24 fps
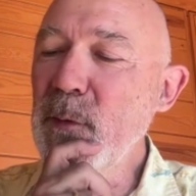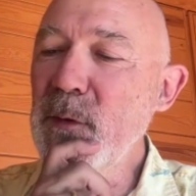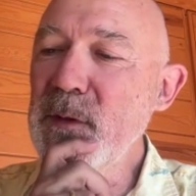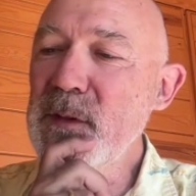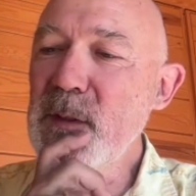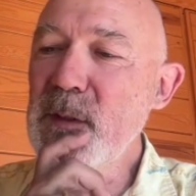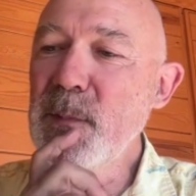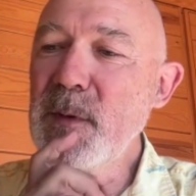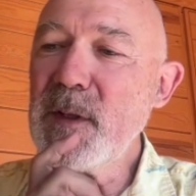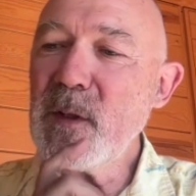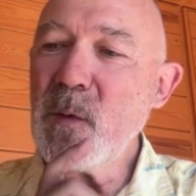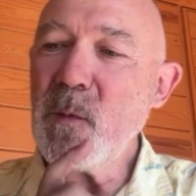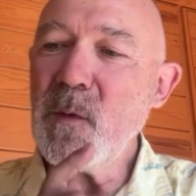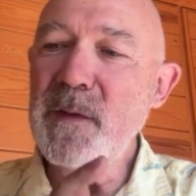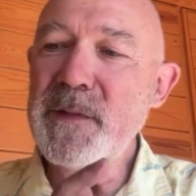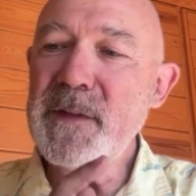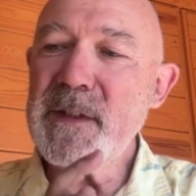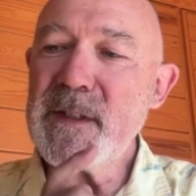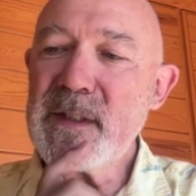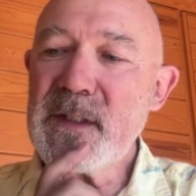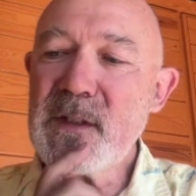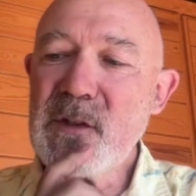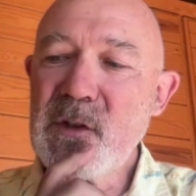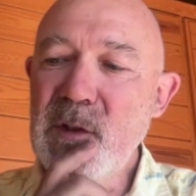points, but the one
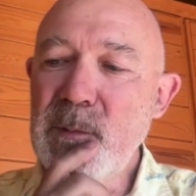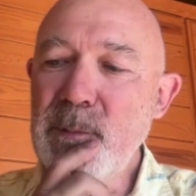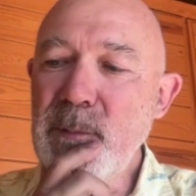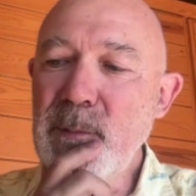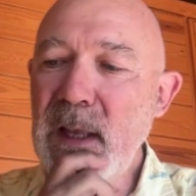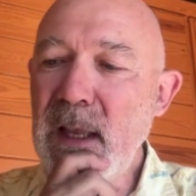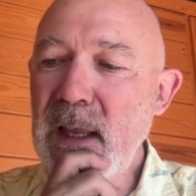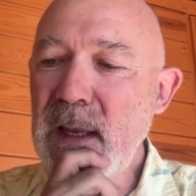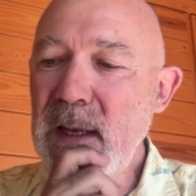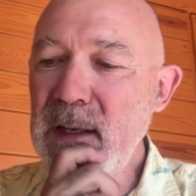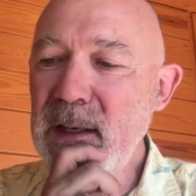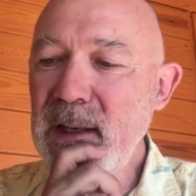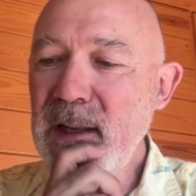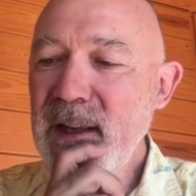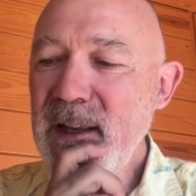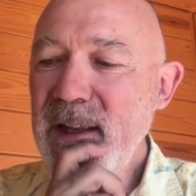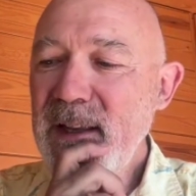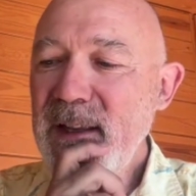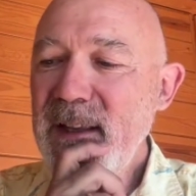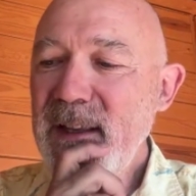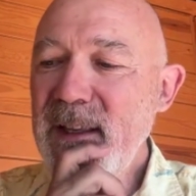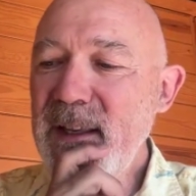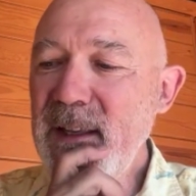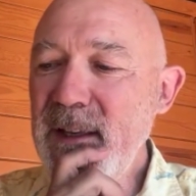that's germane
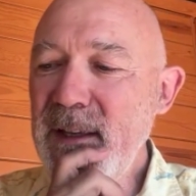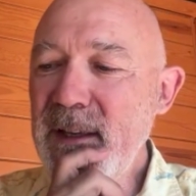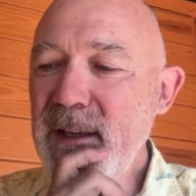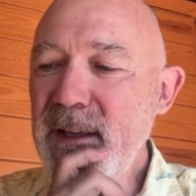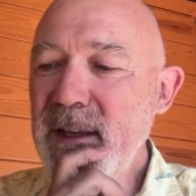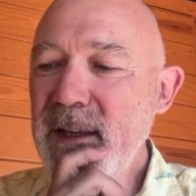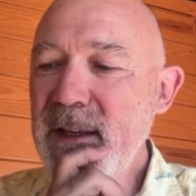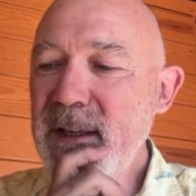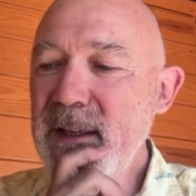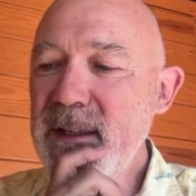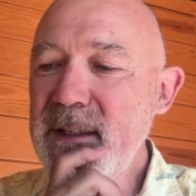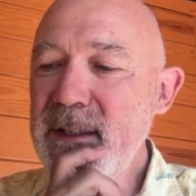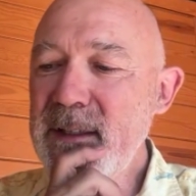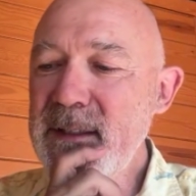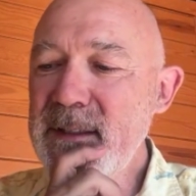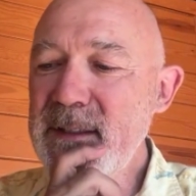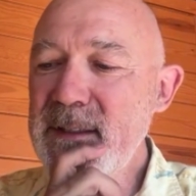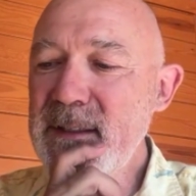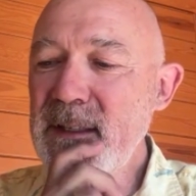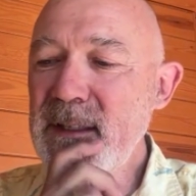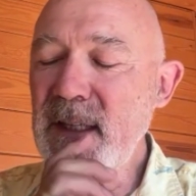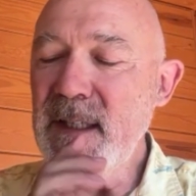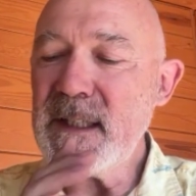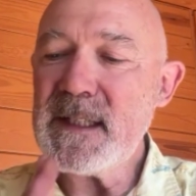here
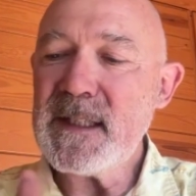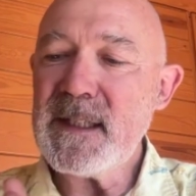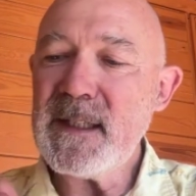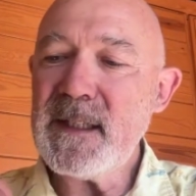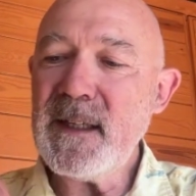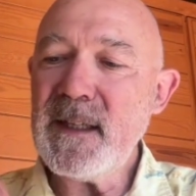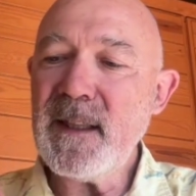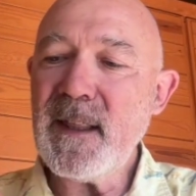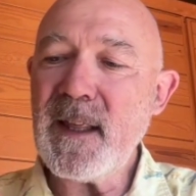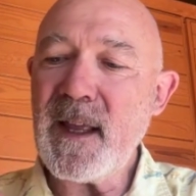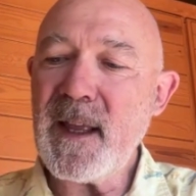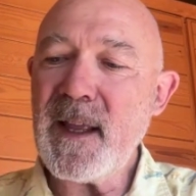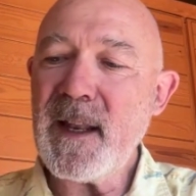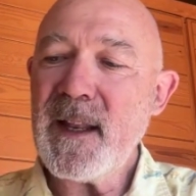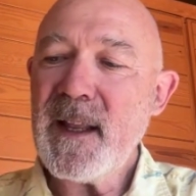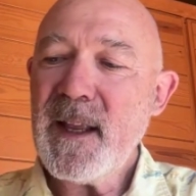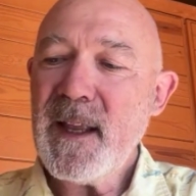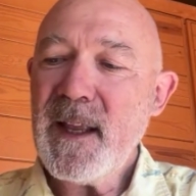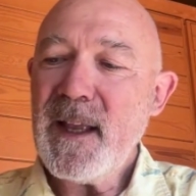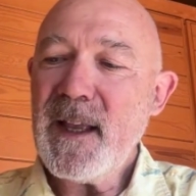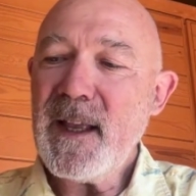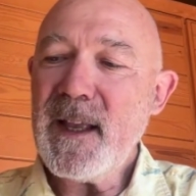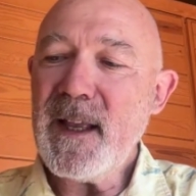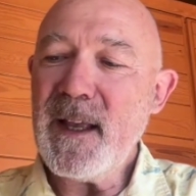is the idea that
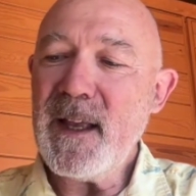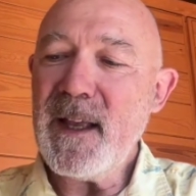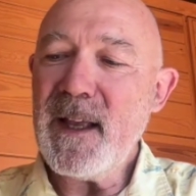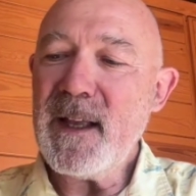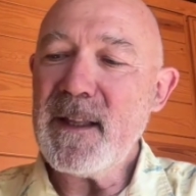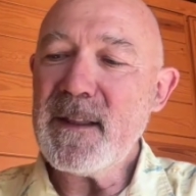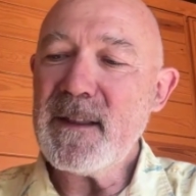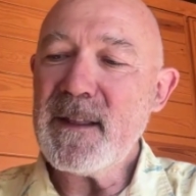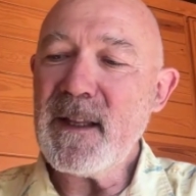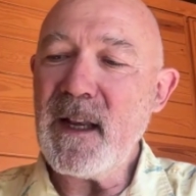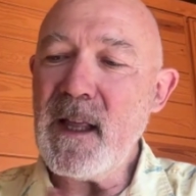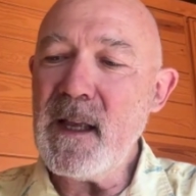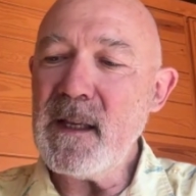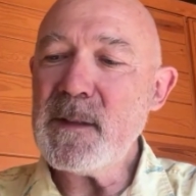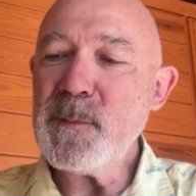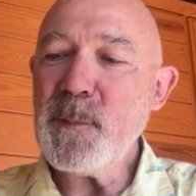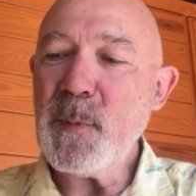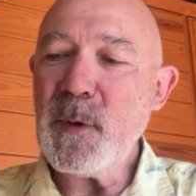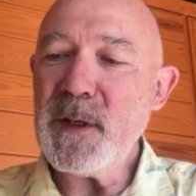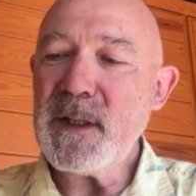the last